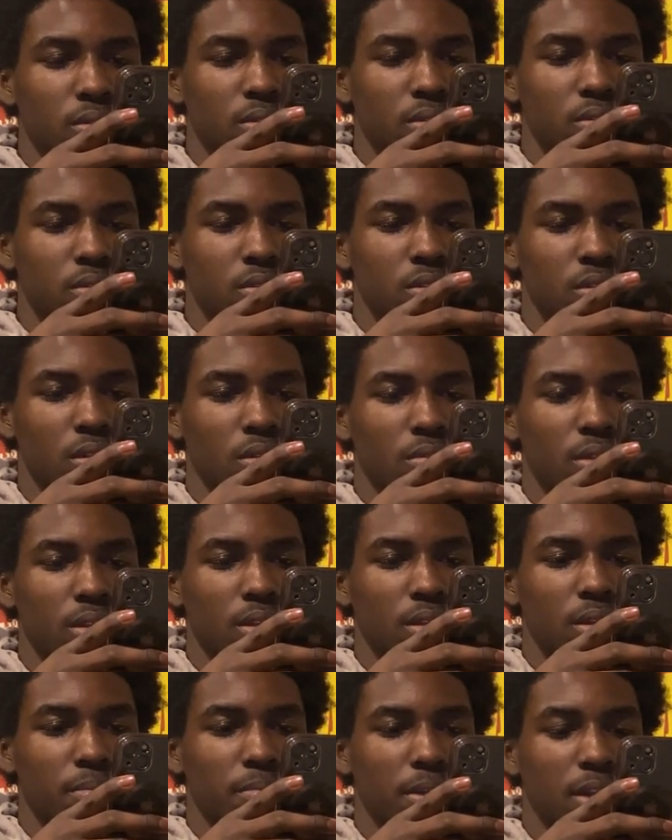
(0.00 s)
it's low key
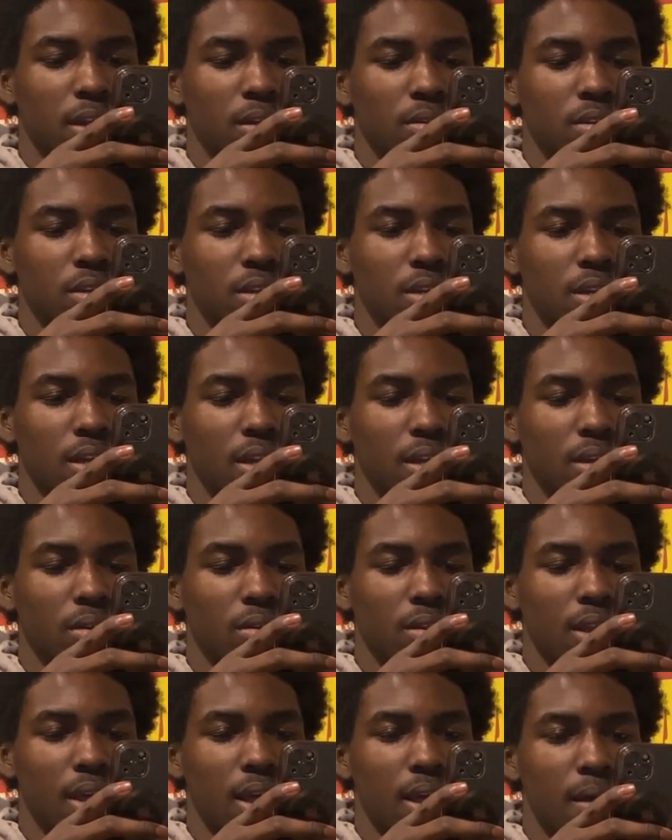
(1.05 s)
coming out good, I ain't gonna
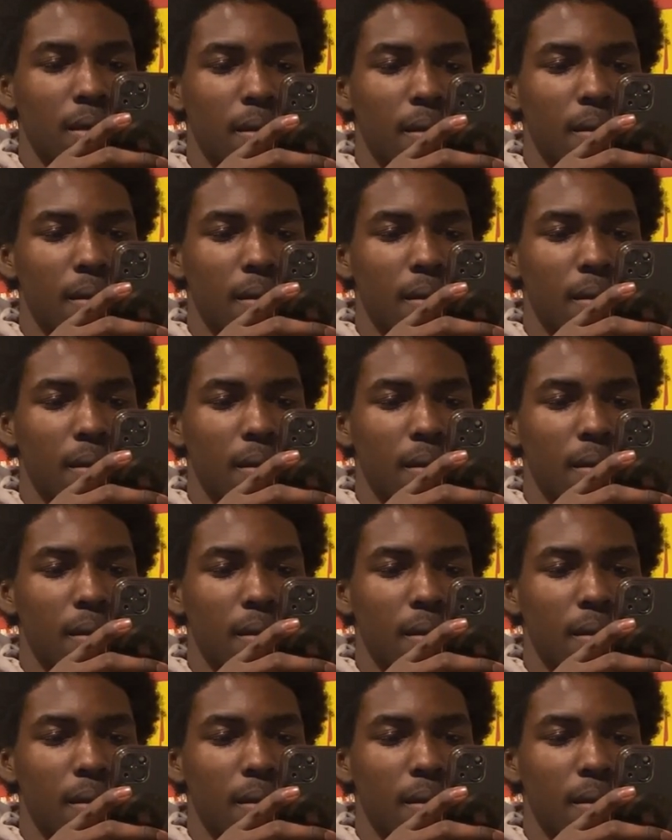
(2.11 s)
lie.